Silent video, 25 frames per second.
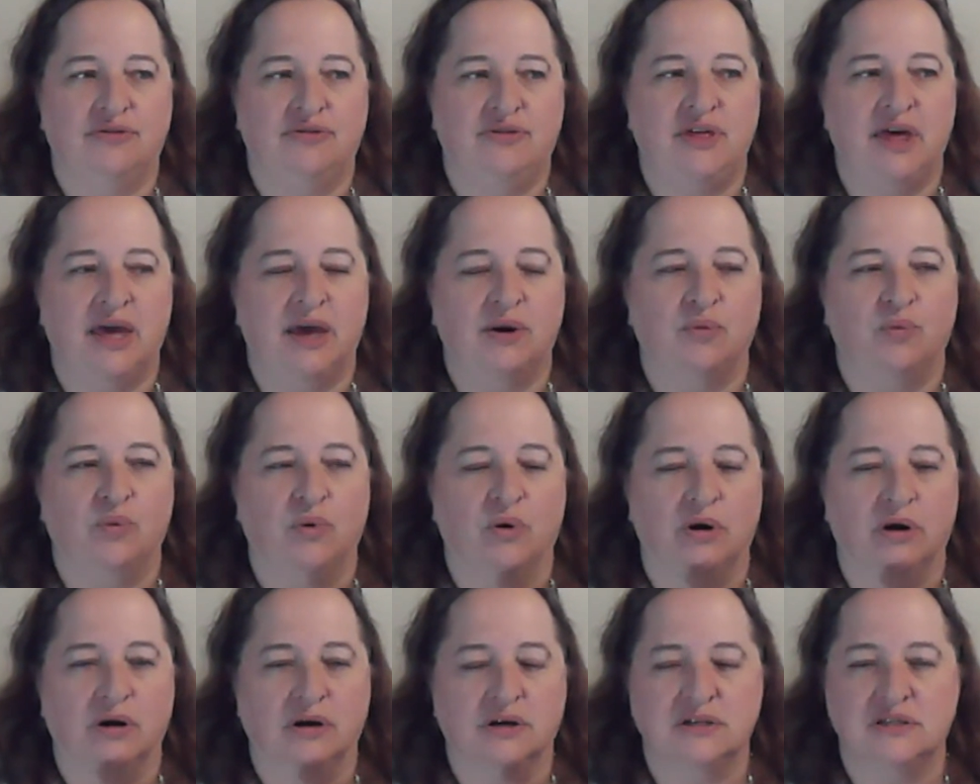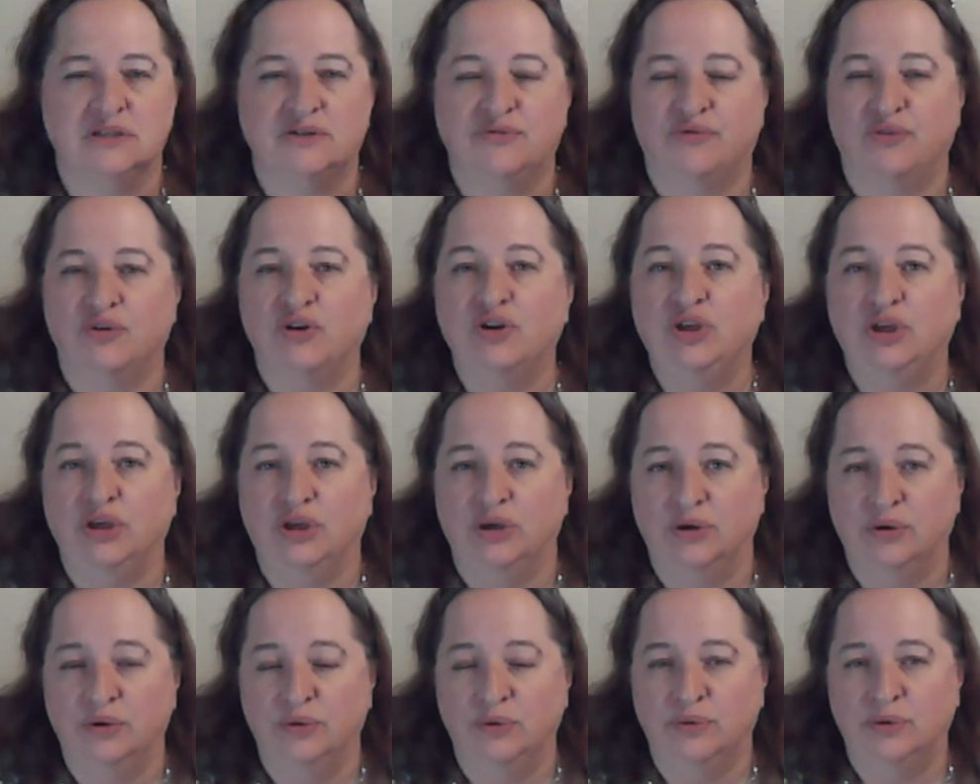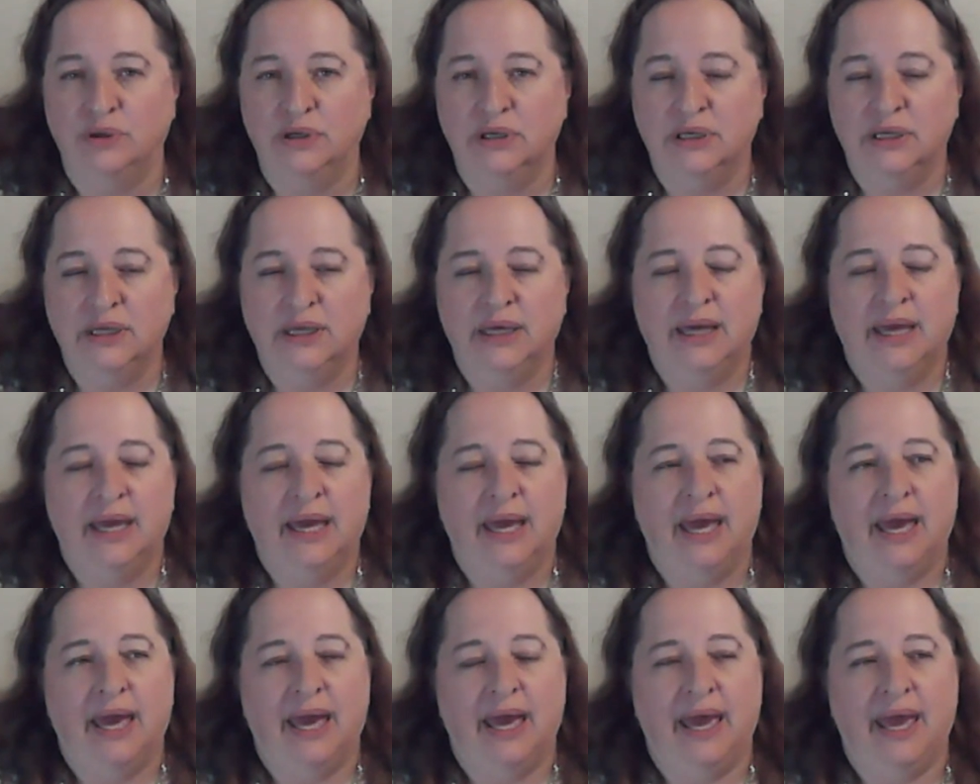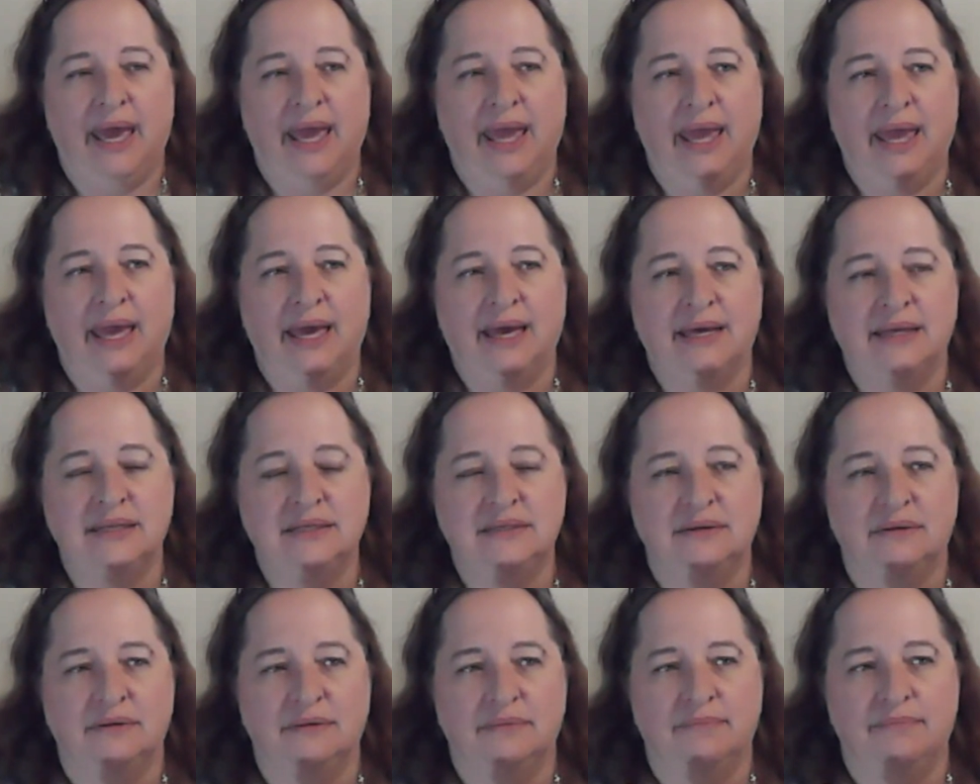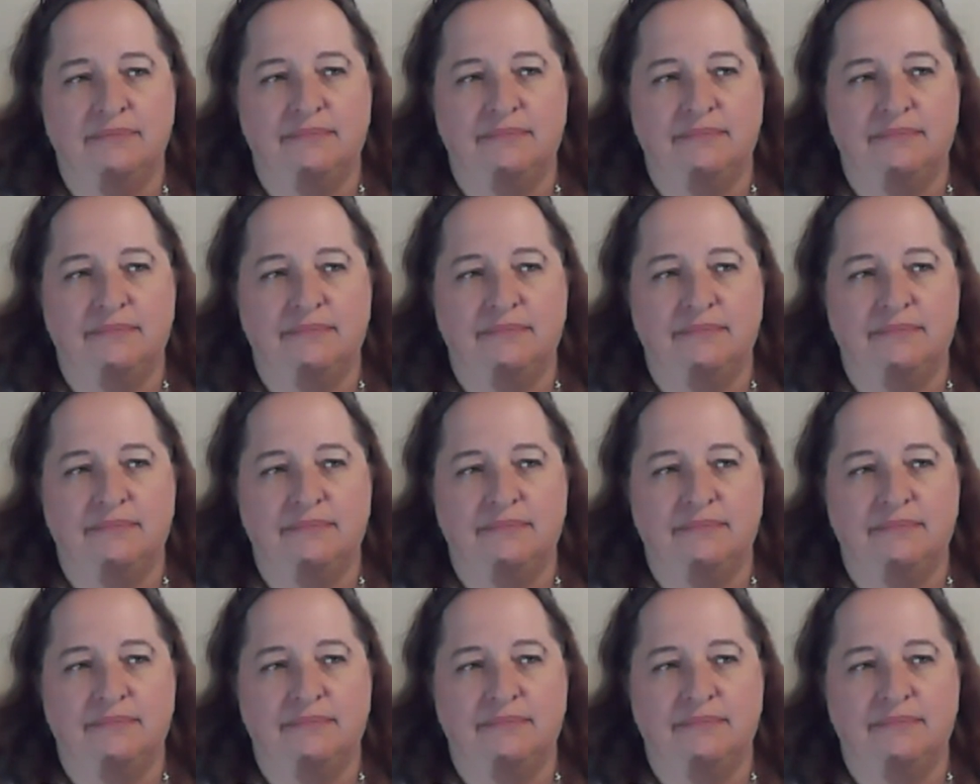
that works for you and